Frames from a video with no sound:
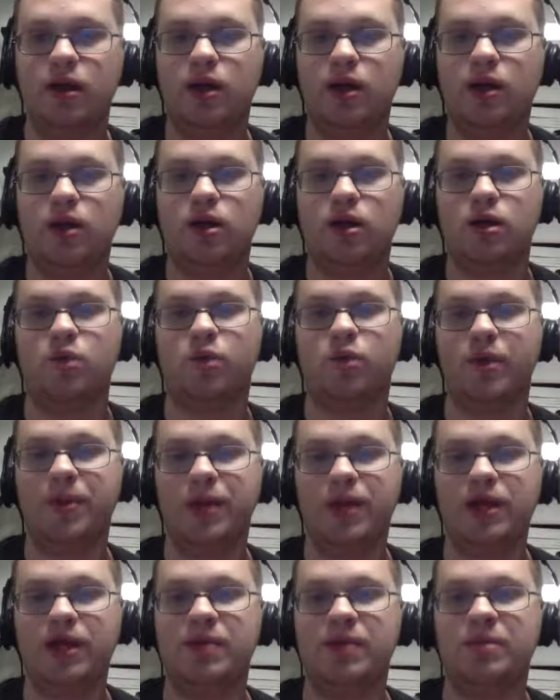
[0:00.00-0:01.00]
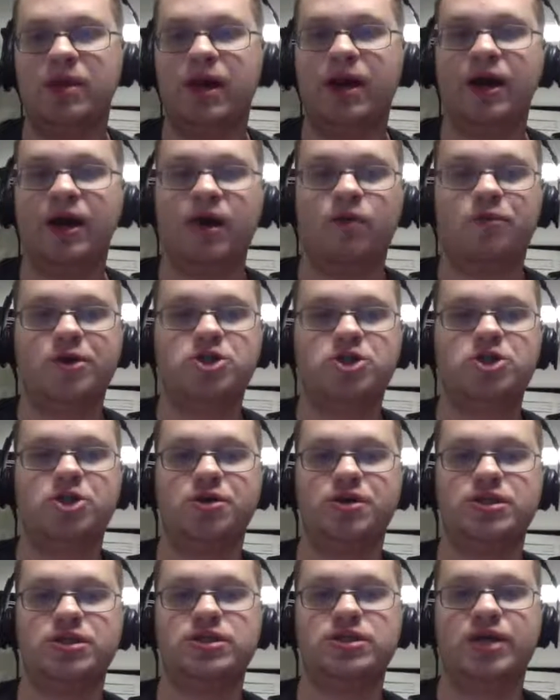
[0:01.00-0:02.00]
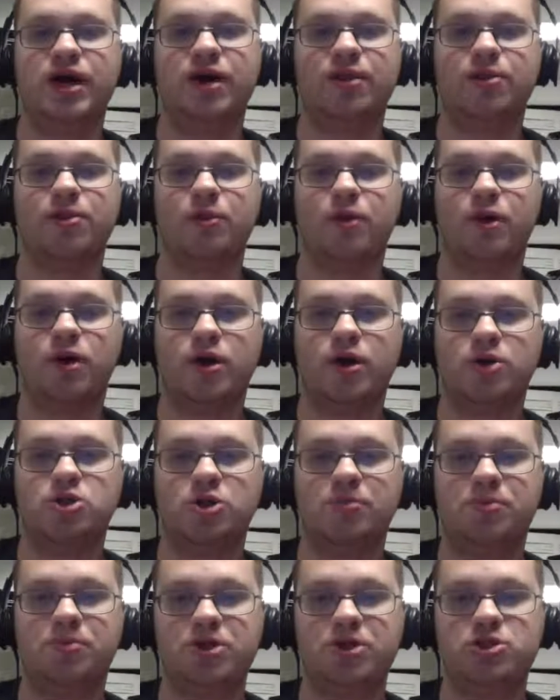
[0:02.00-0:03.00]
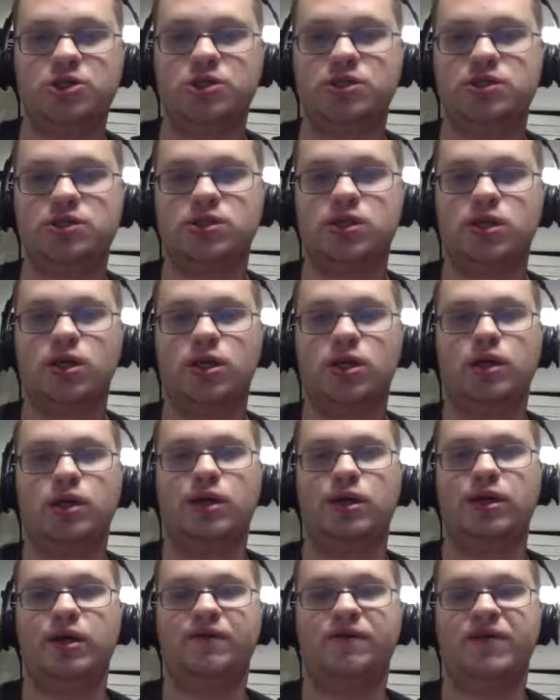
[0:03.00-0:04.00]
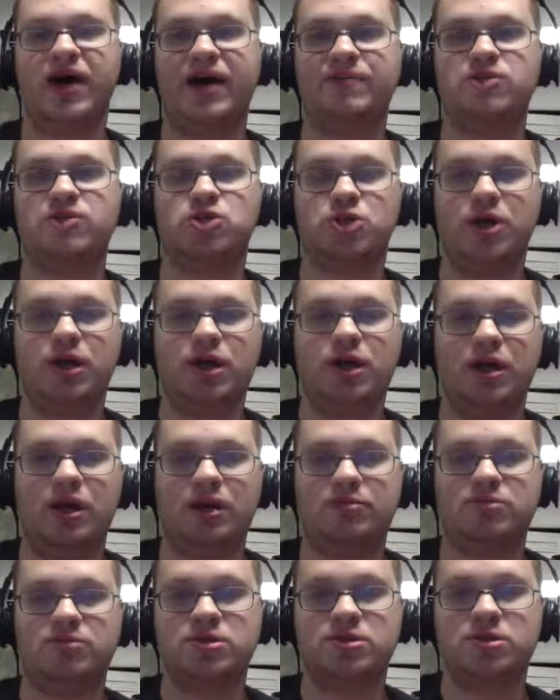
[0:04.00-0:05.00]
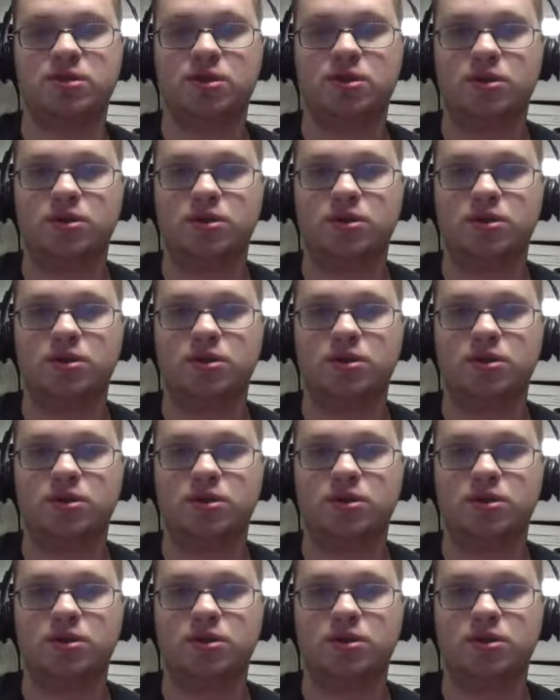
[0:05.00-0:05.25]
And the one thing to keep an eye on, Rich Hill has not thrown 100 pitches in 5 straight games.